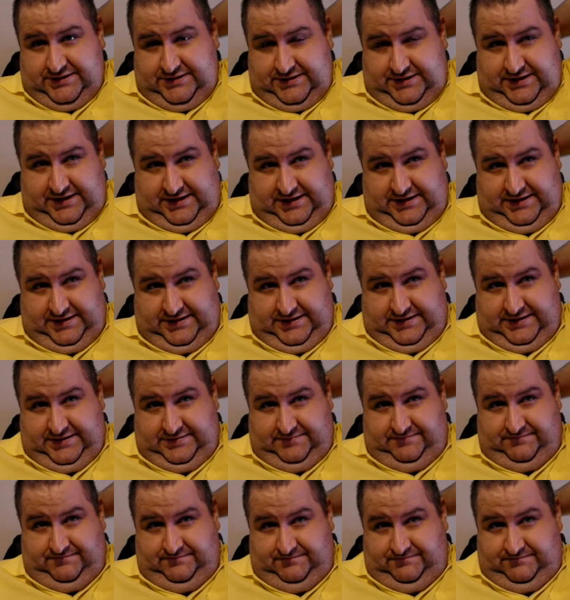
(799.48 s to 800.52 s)
And, as
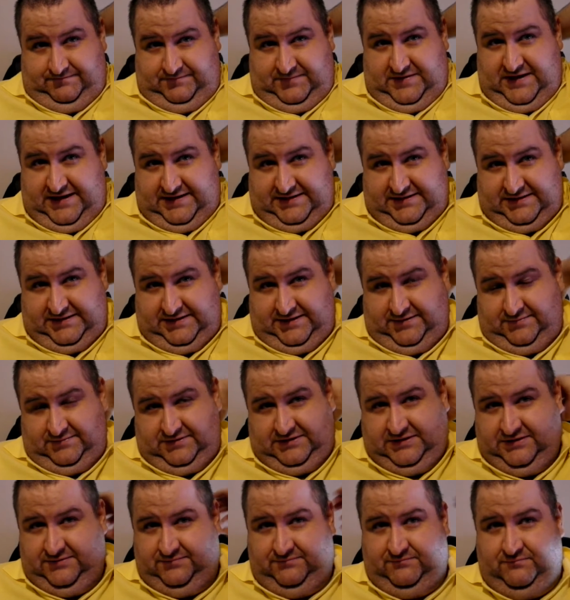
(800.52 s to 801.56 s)
I said, it was
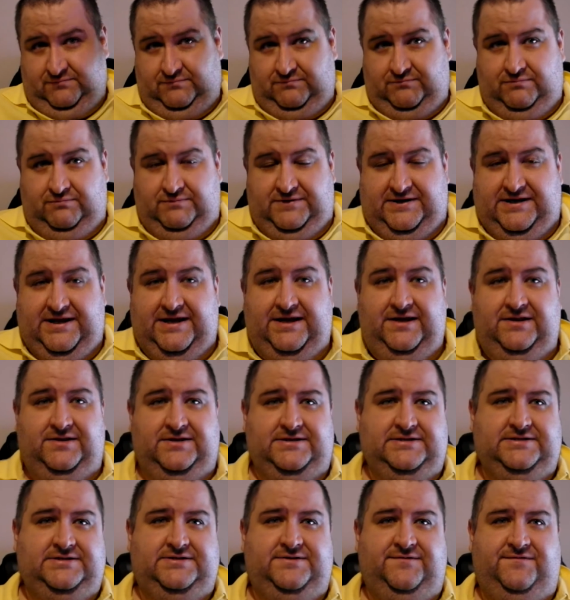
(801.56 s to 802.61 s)
just
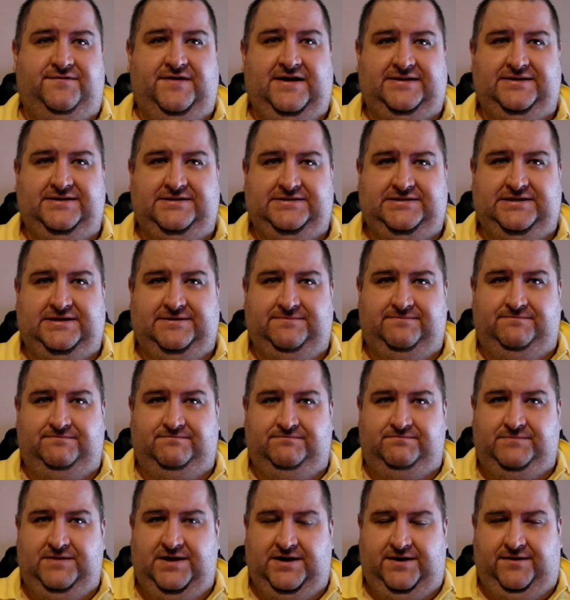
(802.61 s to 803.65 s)
ridiculous, the fact that,
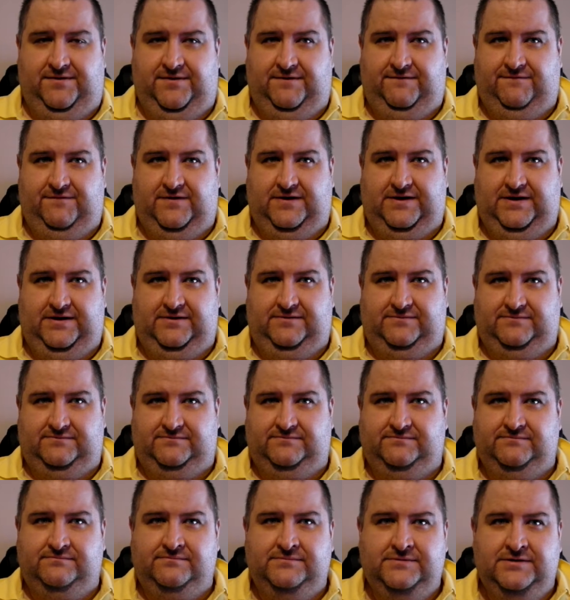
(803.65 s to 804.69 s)
they're fucking
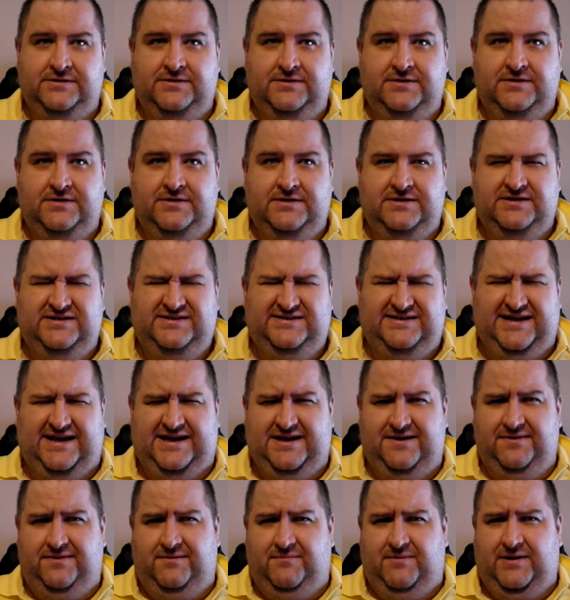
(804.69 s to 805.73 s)

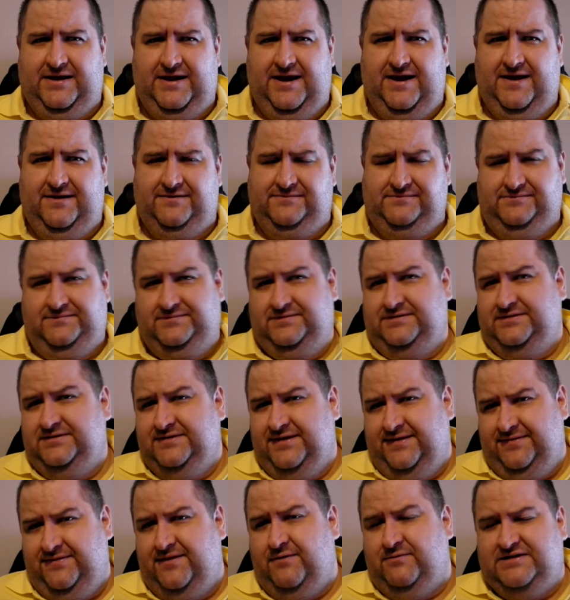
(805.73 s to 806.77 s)
taking the money out. They
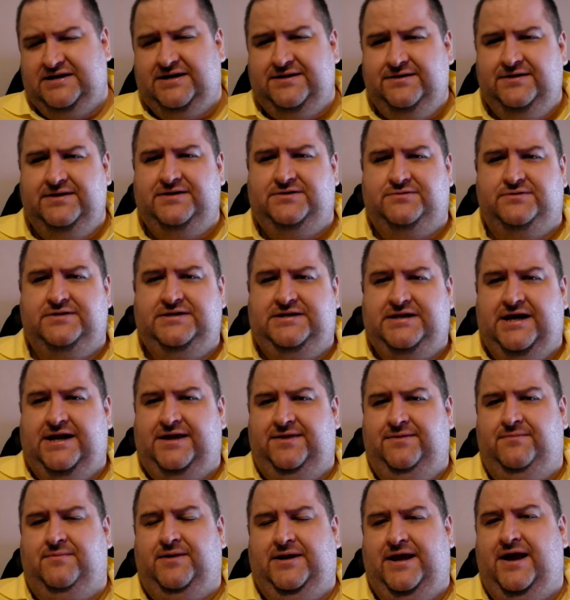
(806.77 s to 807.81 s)
were literally taking
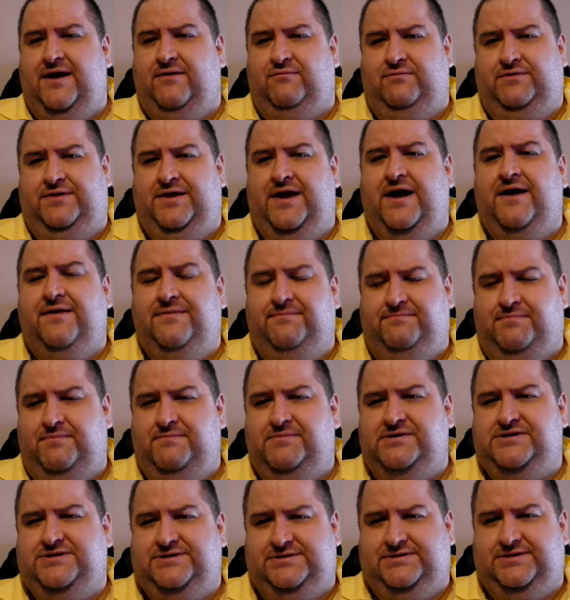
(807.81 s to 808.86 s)
the money out without
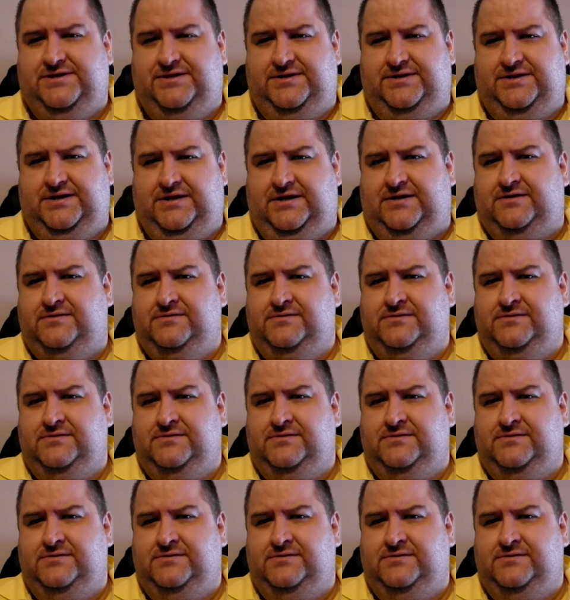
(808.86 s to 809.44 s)
permission, sort of thing.